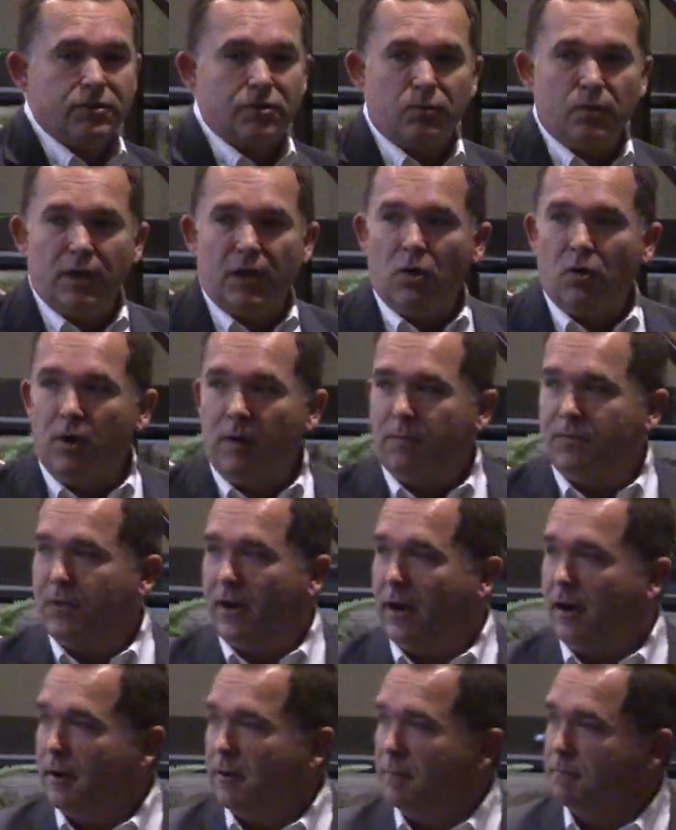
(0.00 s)
So we go up
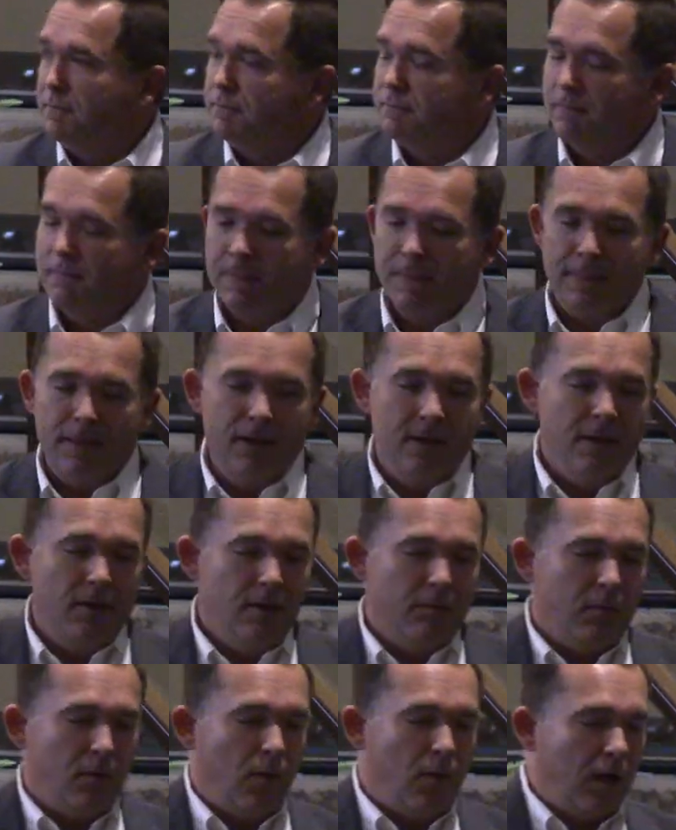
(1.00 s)
there,
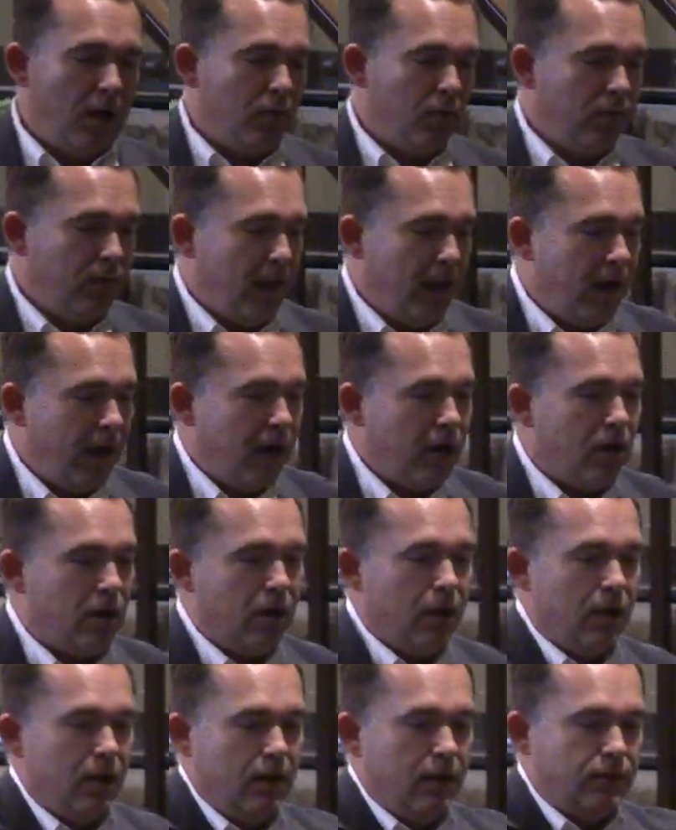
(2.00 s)
but while we're there,
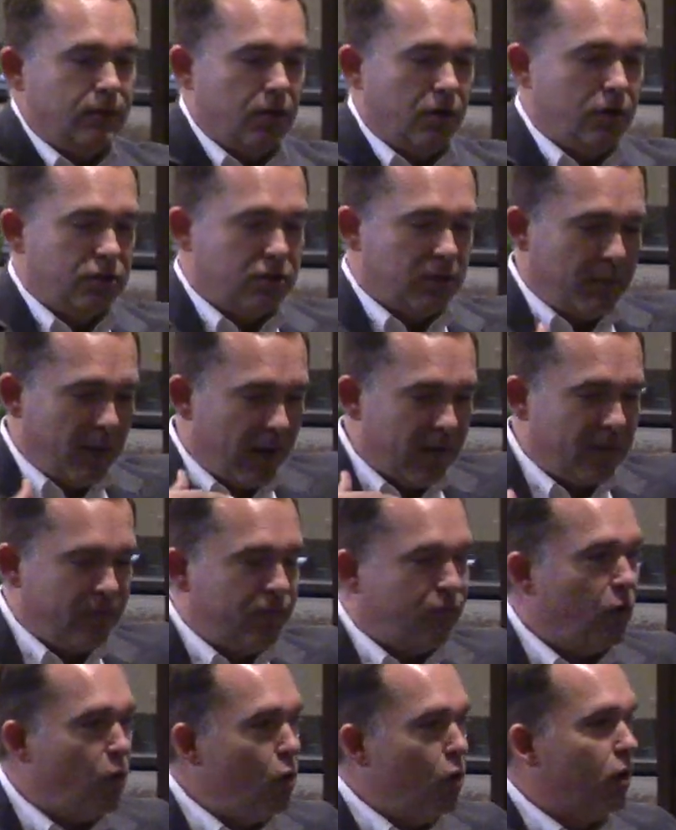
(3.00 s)
there's about
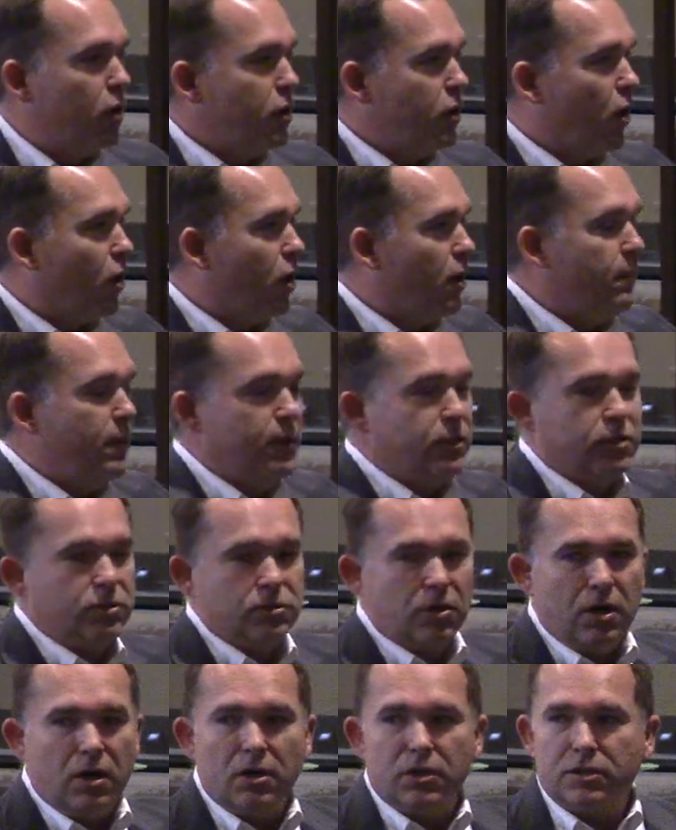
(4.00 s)
4 garbage
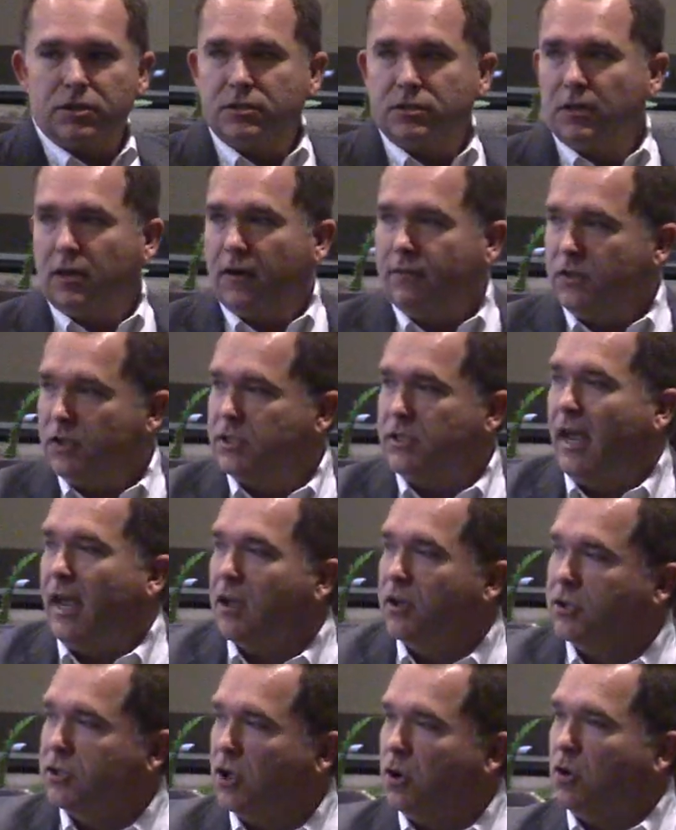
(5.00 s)
trucks of just
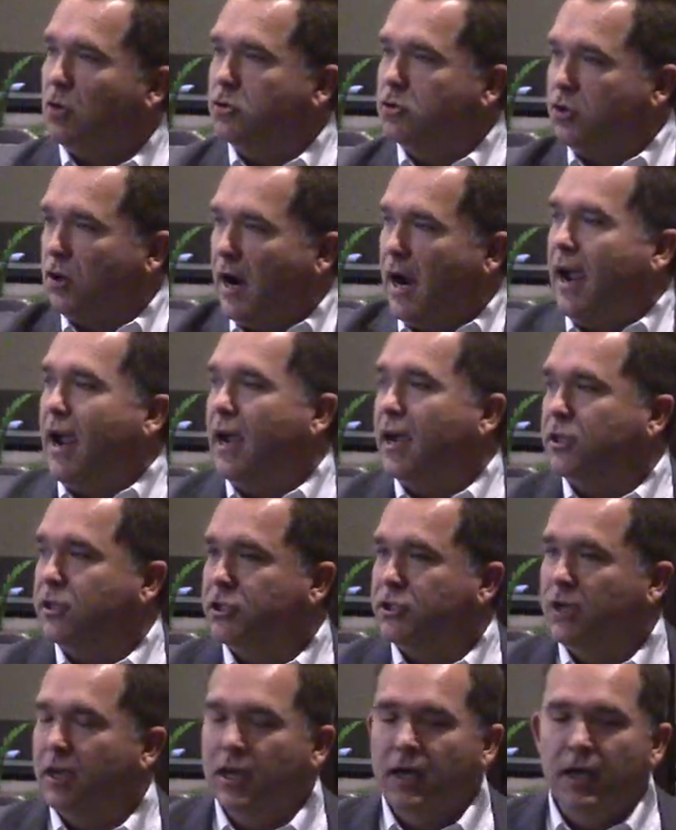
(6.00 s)
household
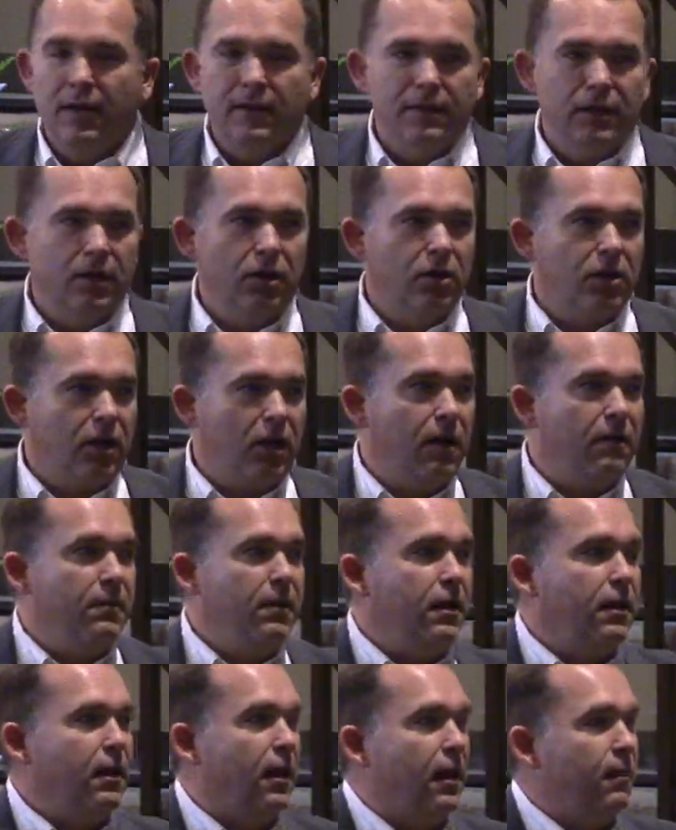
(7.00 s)
trash that are
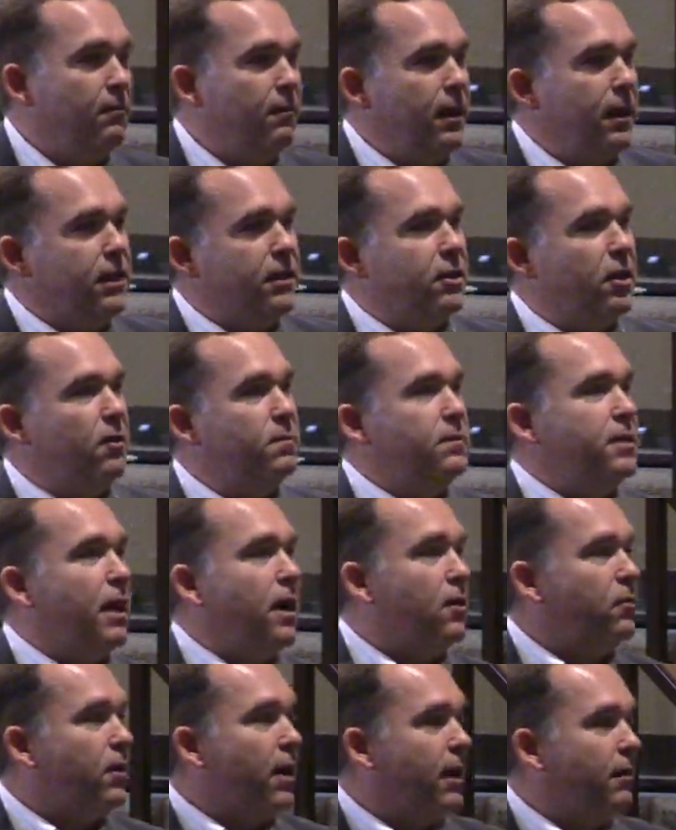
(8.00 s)
coming and being dumped
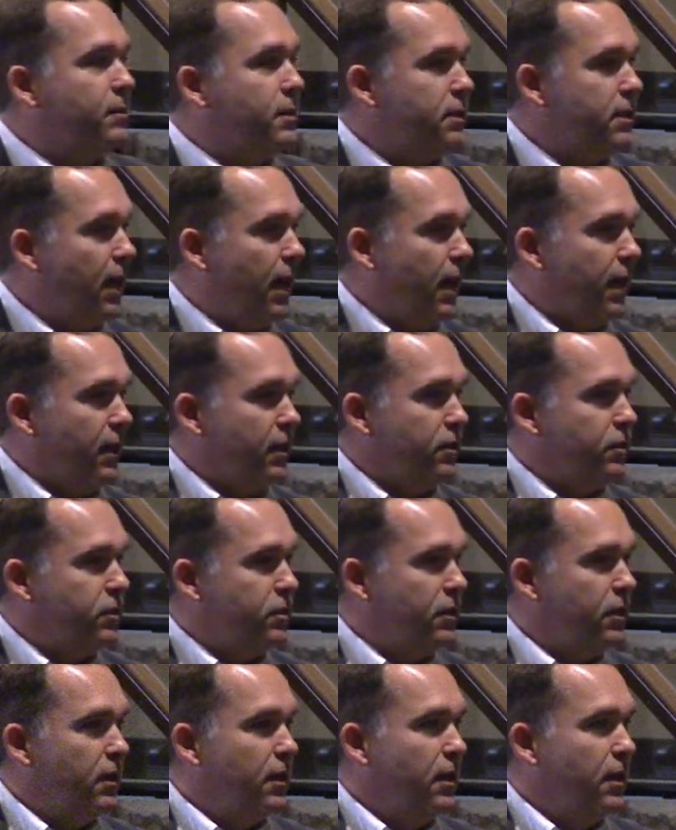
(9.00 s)
out right beside us.